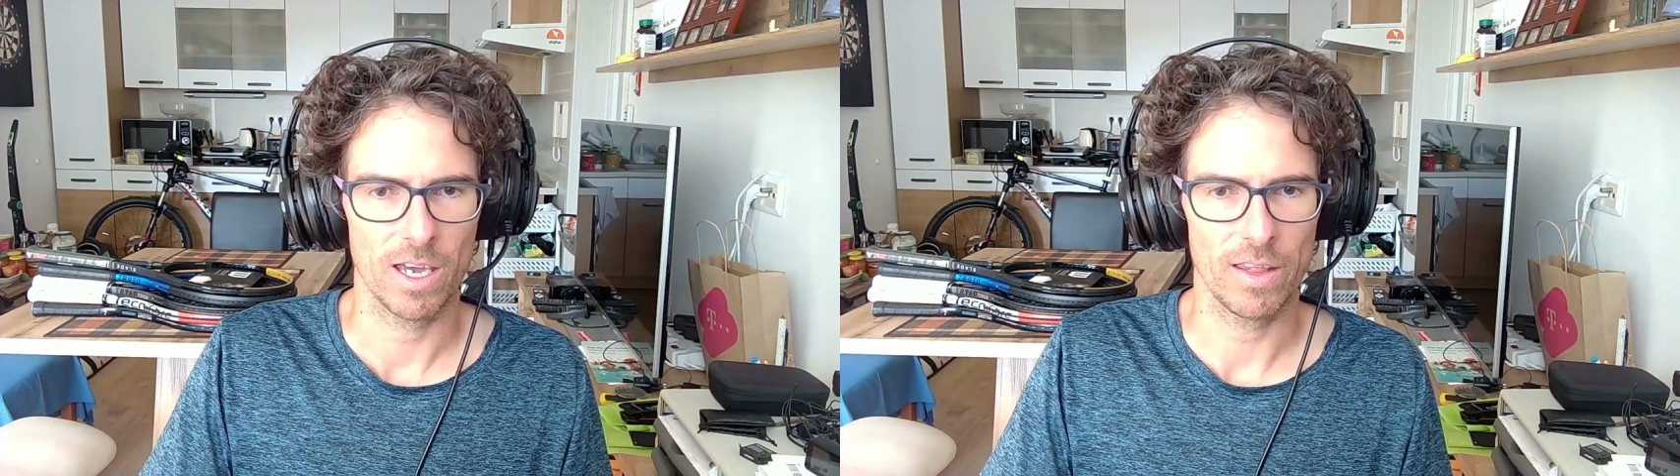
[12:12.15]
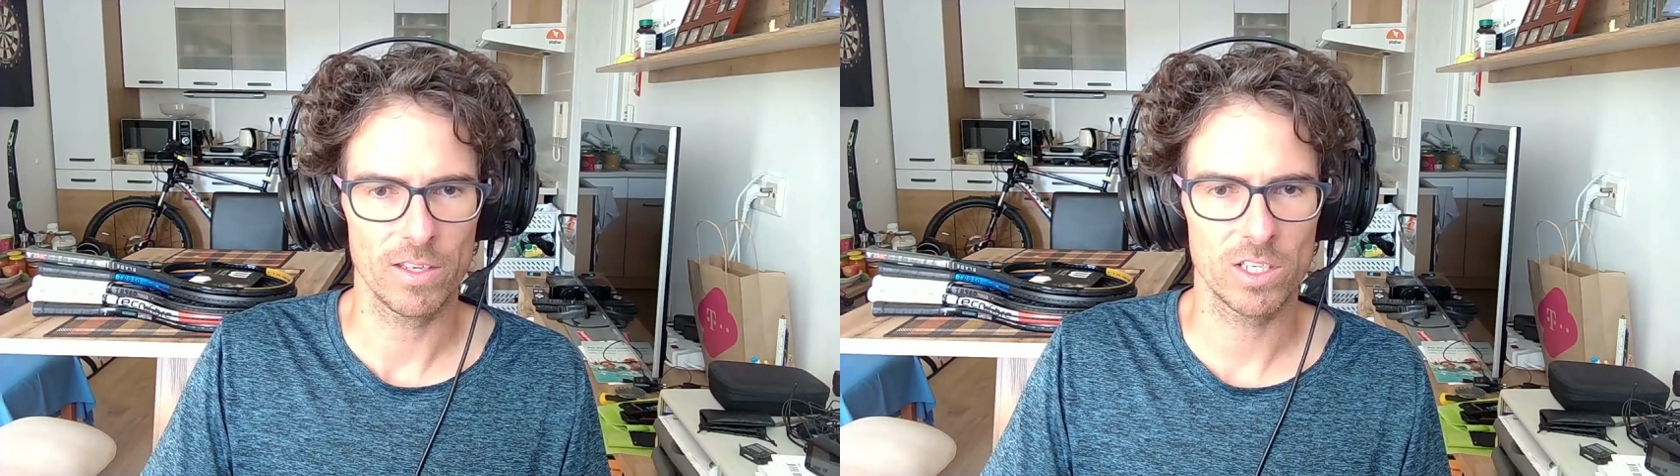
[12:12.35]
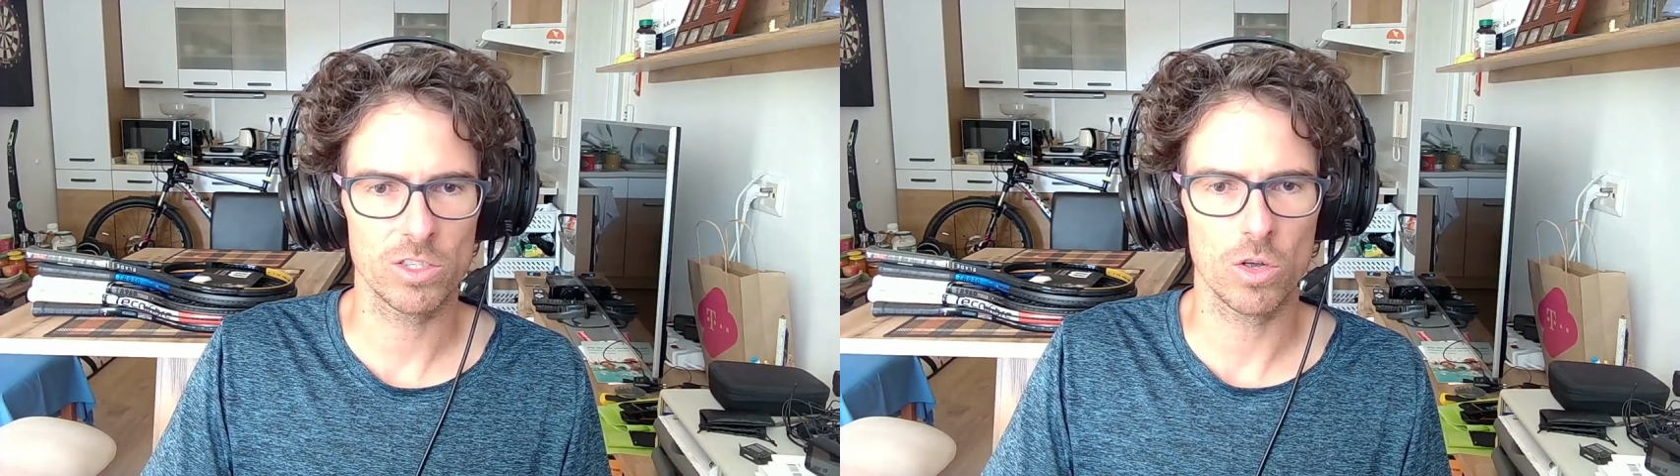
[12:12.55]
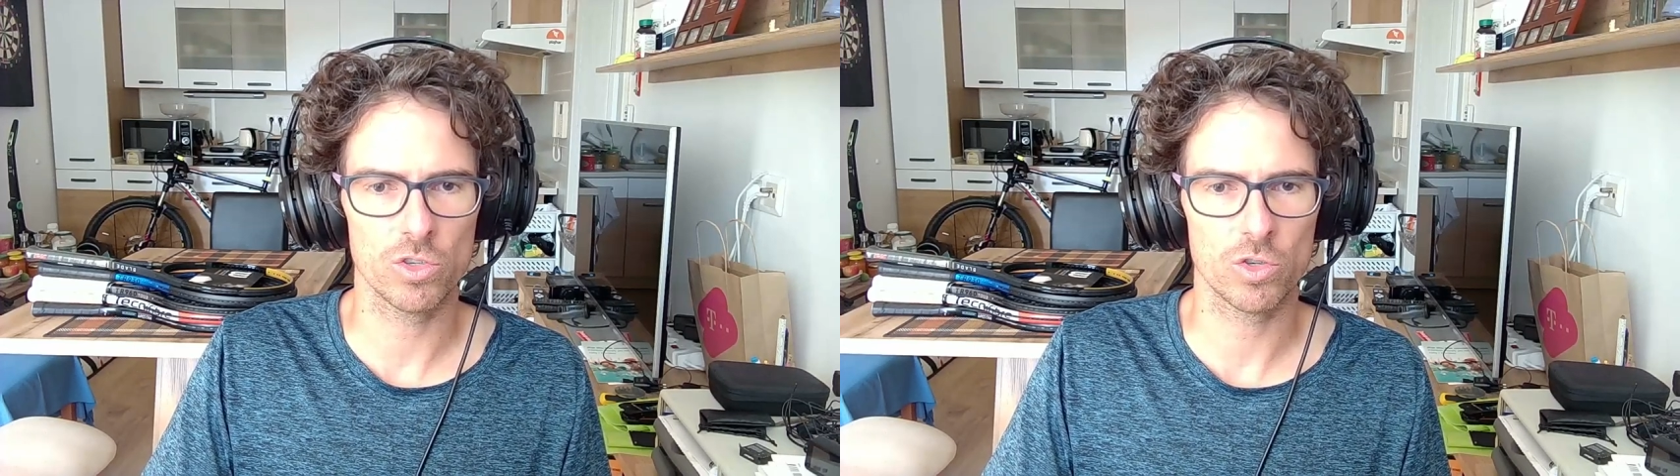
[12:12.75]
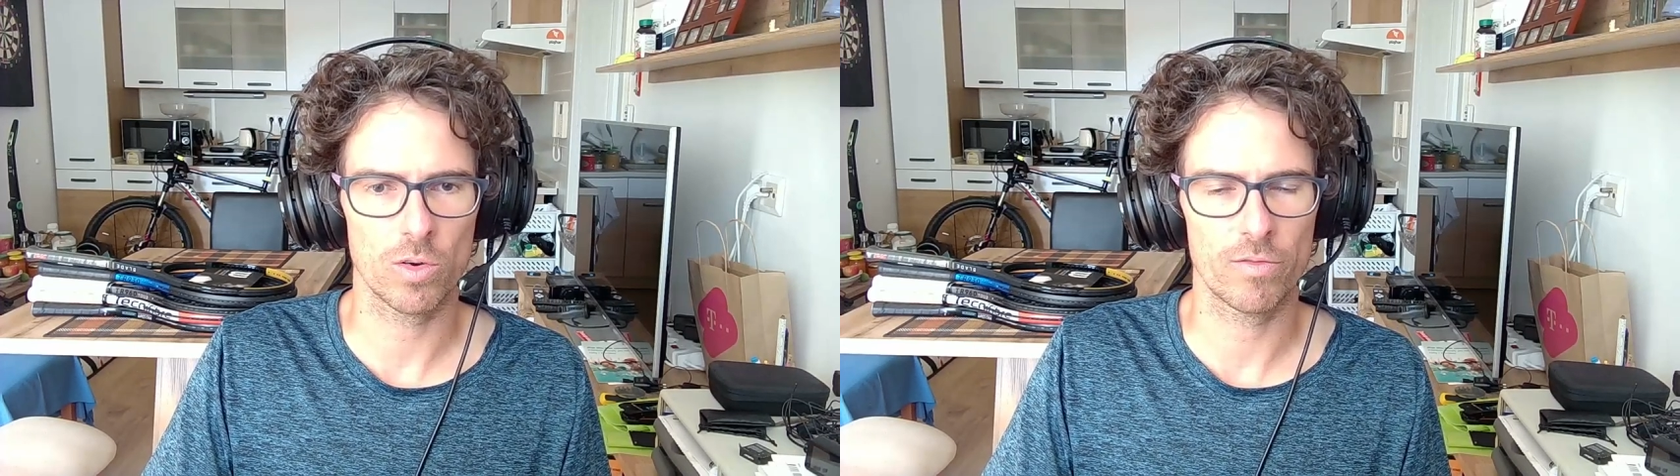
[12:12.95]
and this is
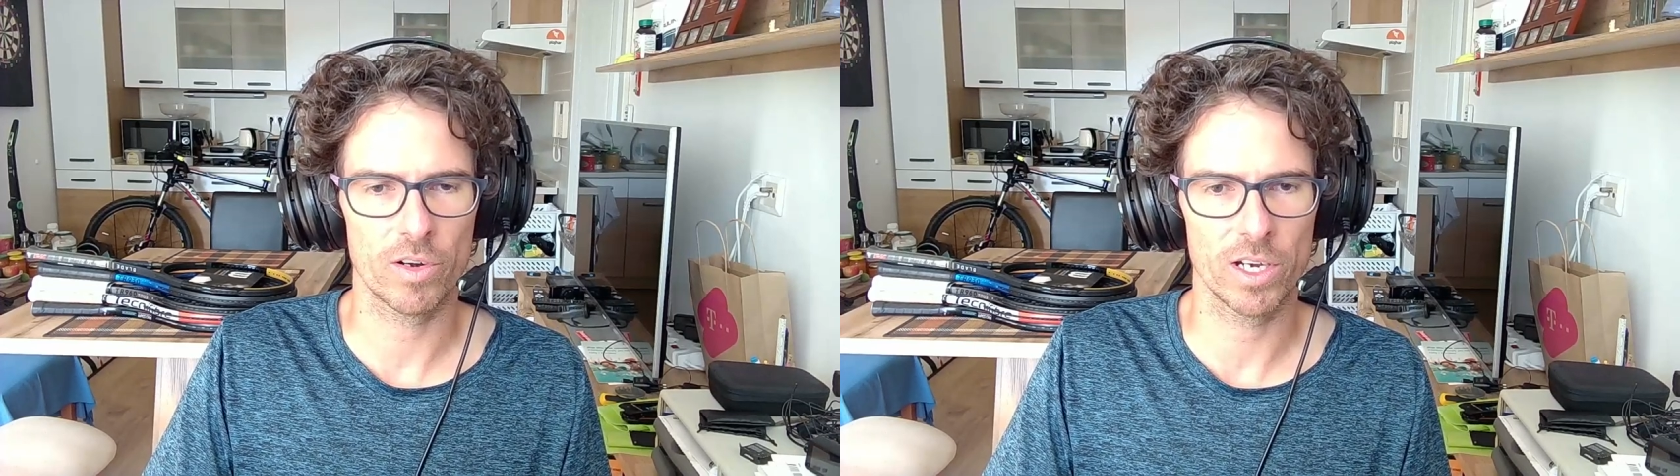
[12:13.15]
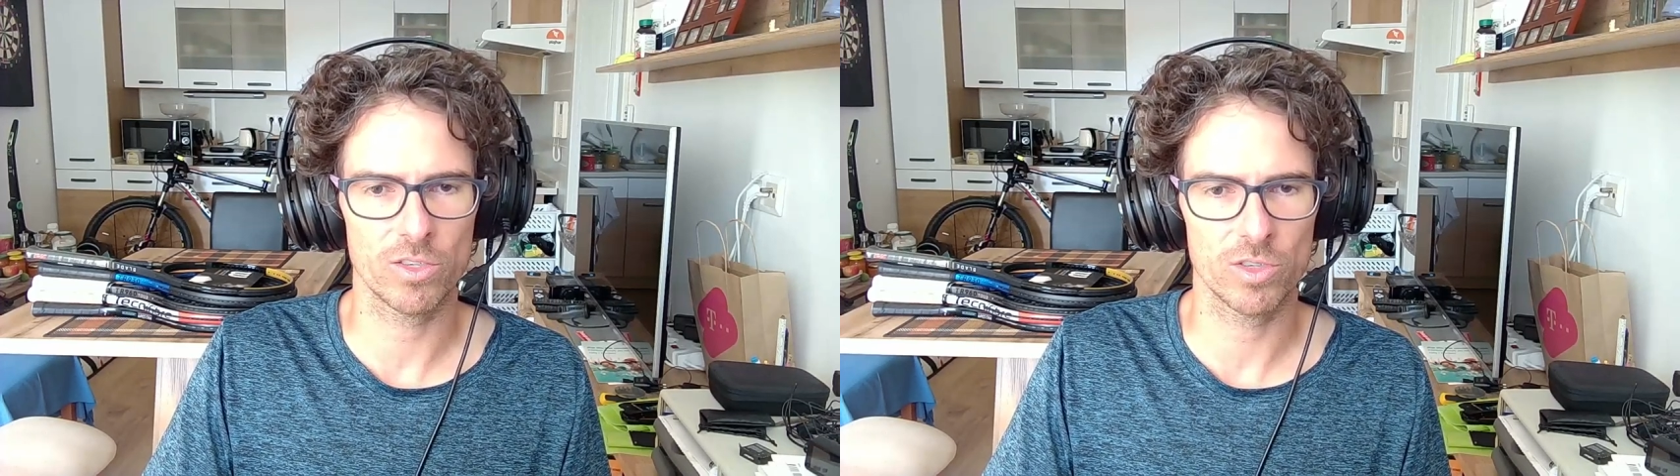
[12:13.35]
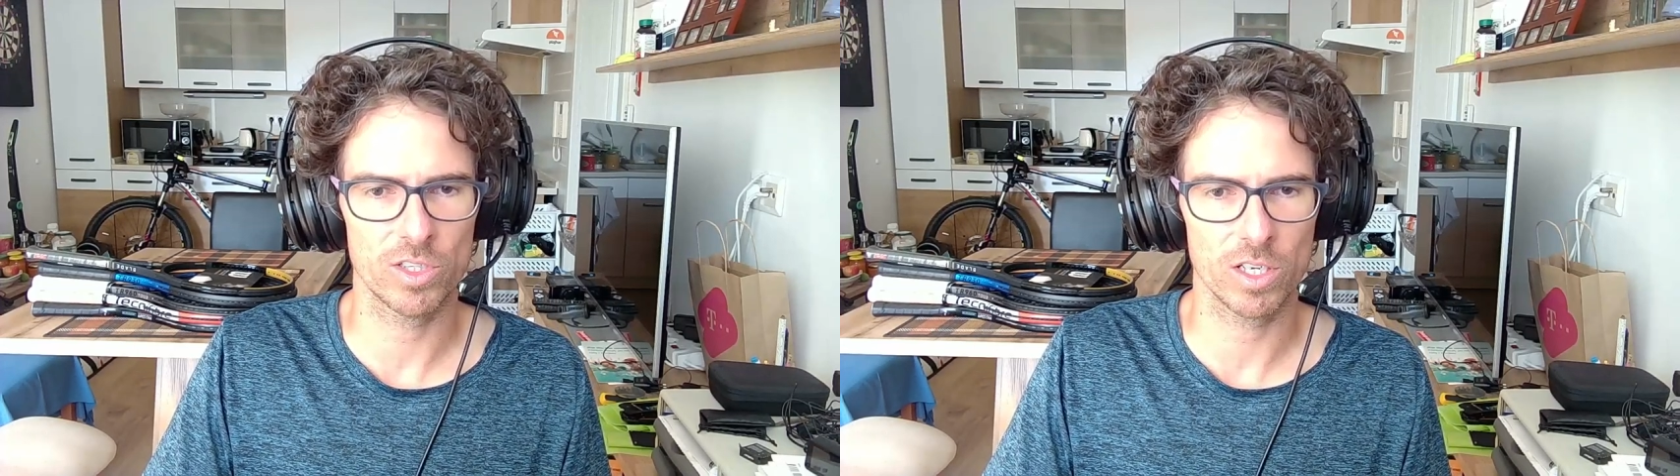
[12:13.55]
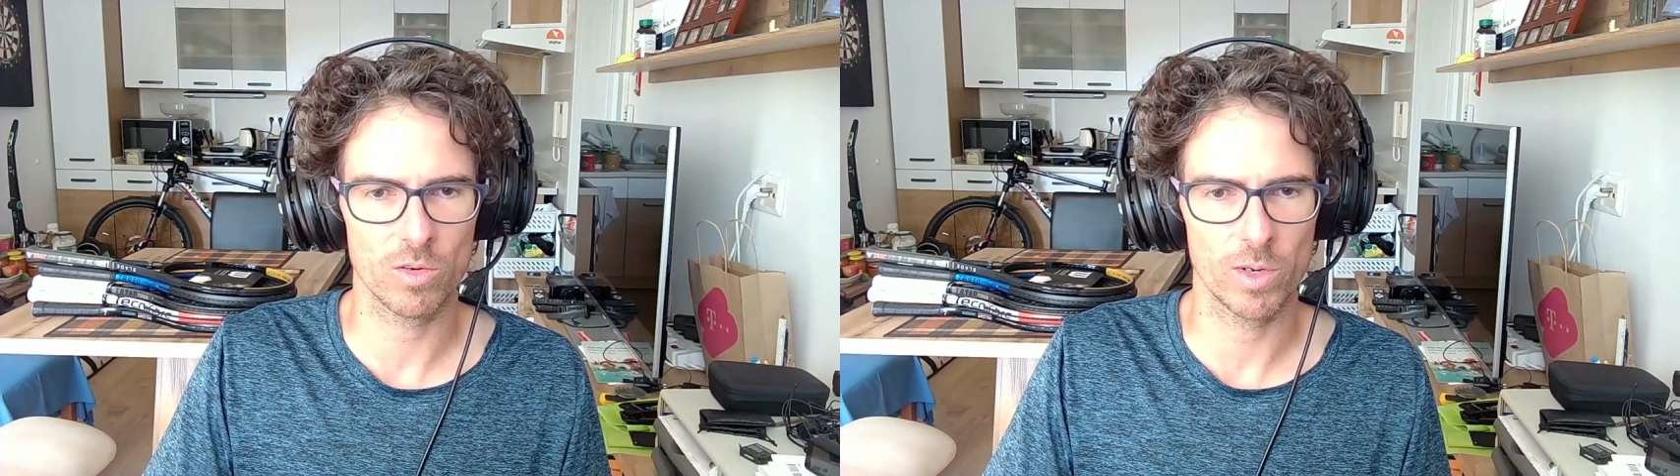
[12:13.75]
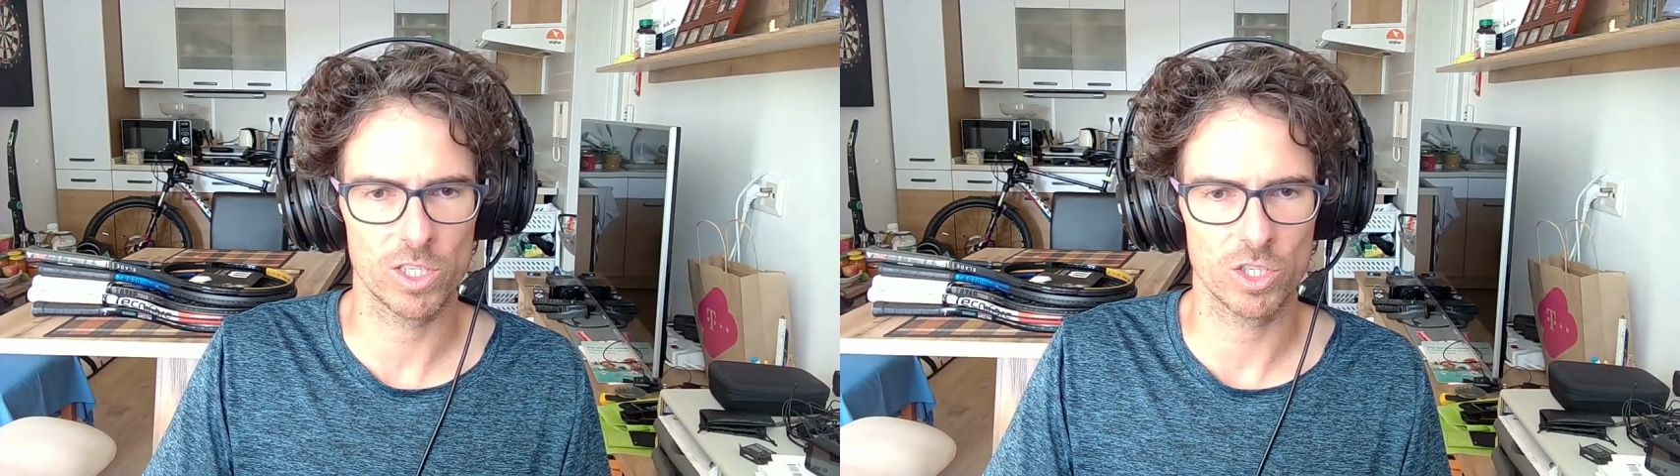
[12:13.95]
also a very interesting
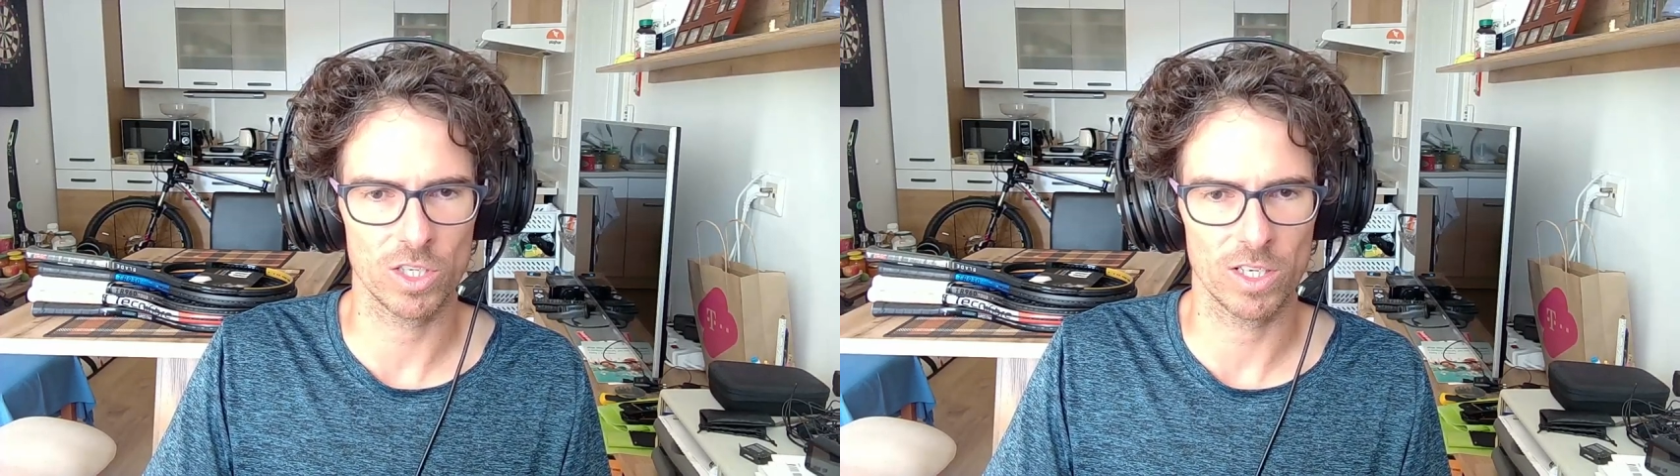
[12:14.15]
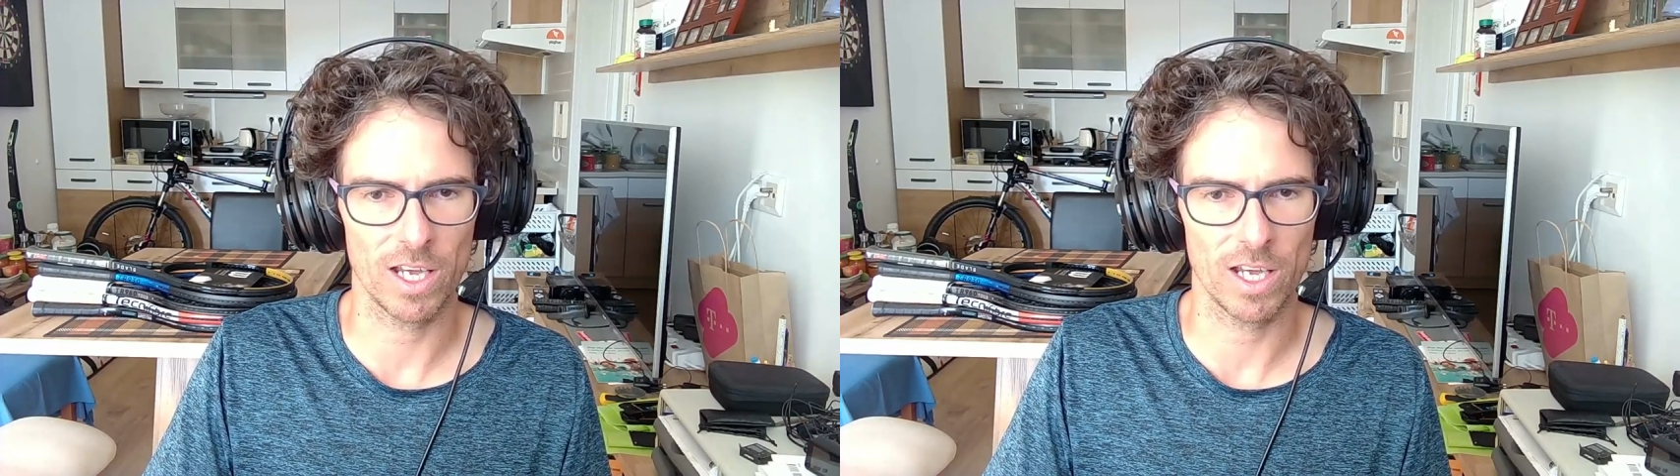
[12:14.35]
question,